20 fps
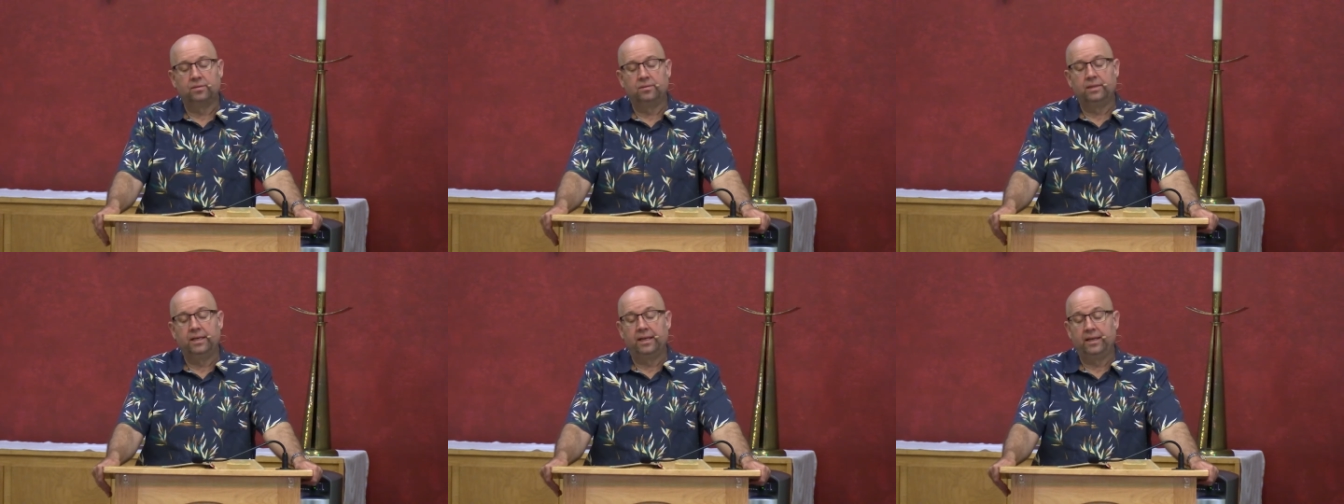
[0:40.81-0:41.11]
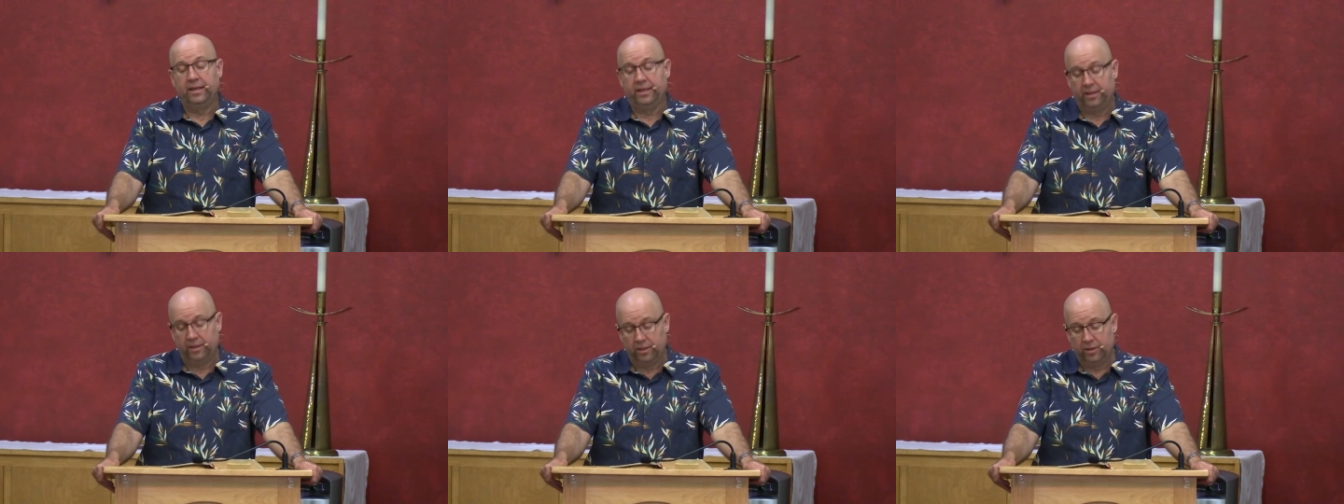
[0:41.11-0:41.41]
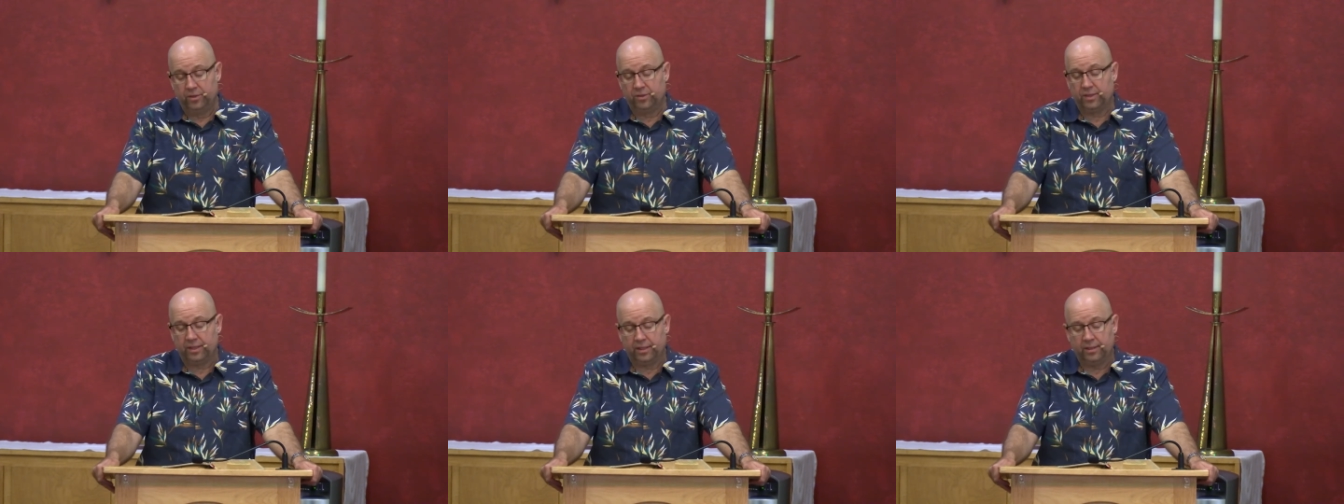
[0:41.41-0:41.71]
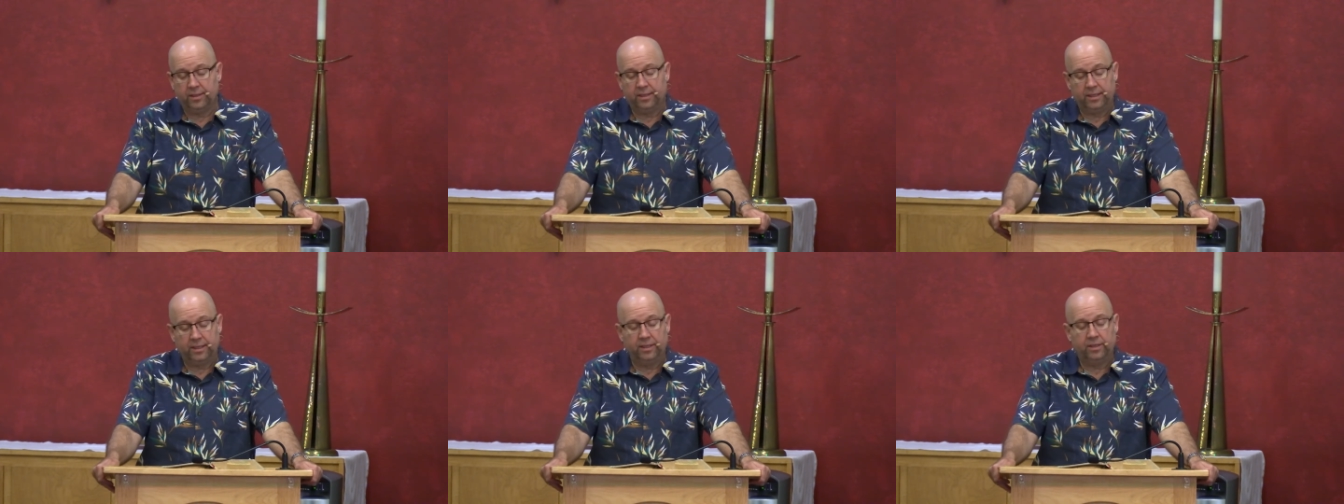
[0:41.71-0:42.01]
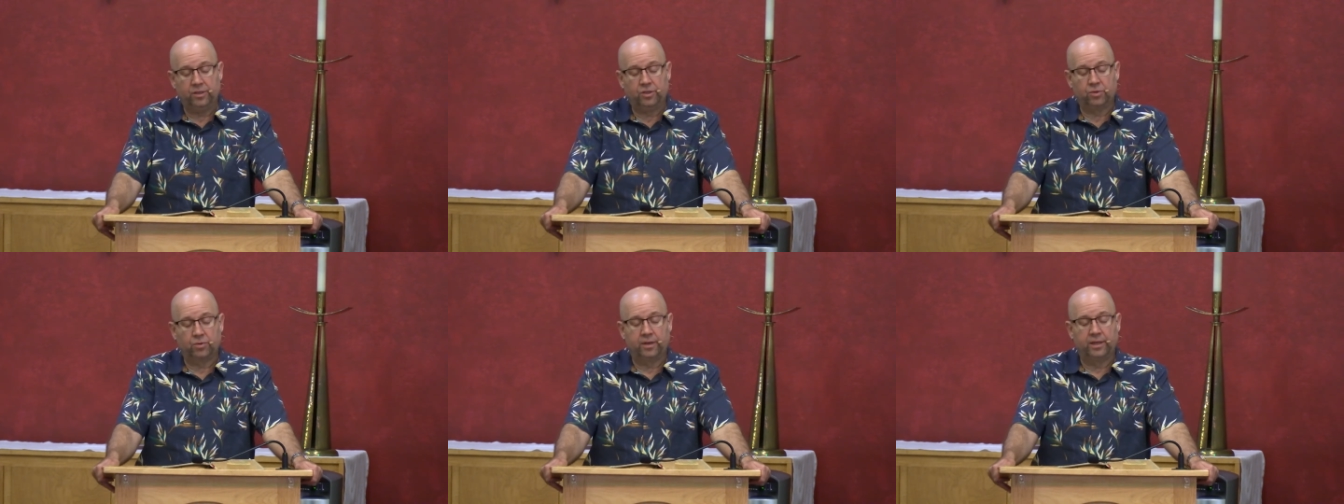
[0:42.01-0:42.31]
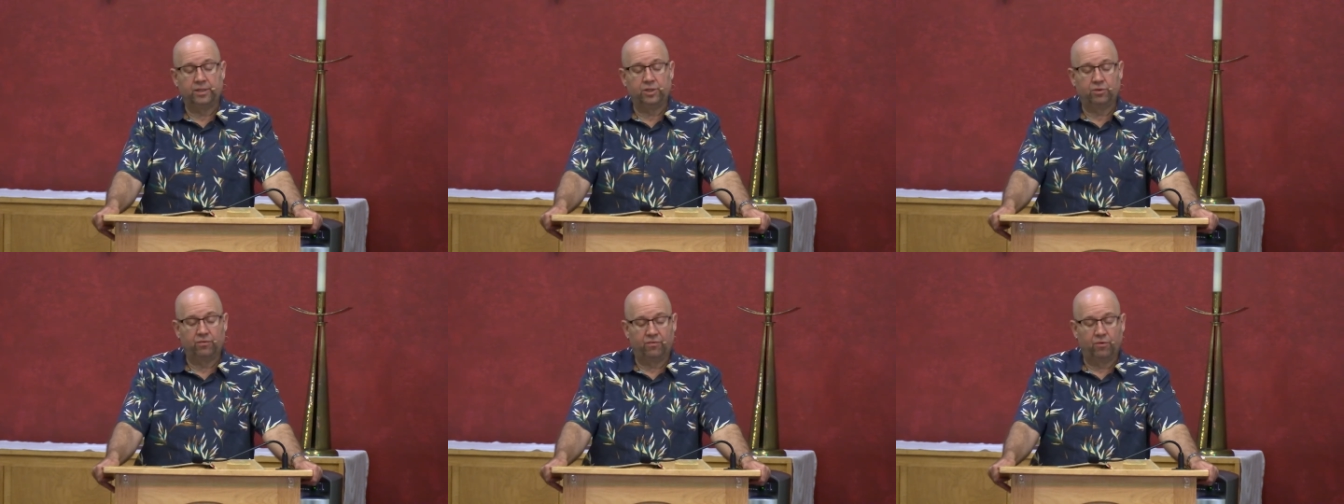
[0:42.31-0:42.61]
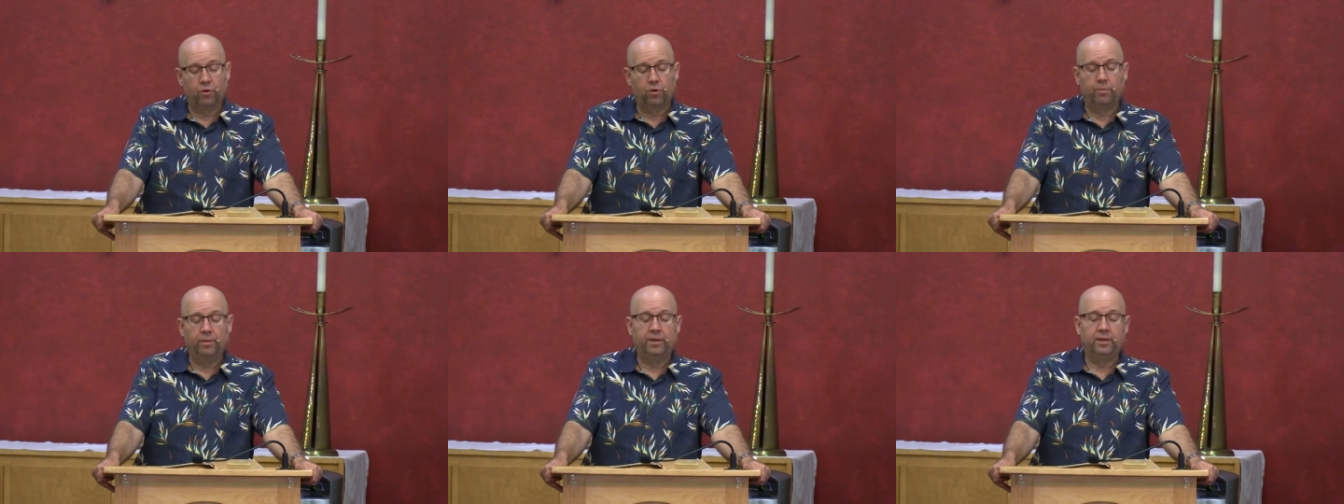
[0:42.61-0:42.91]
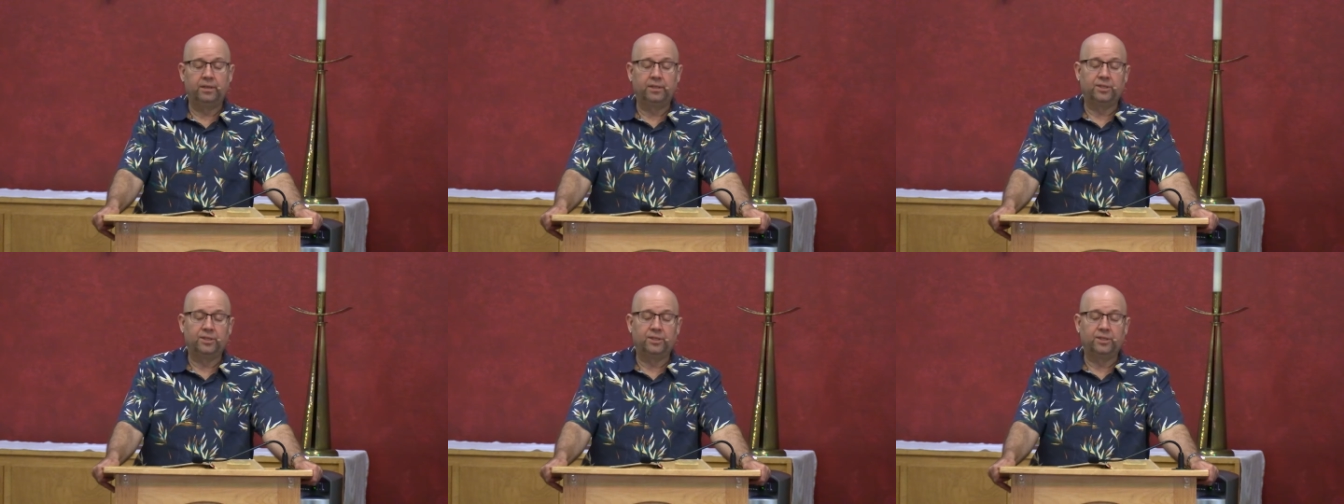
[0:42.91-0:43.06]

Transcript: that is indeed transforming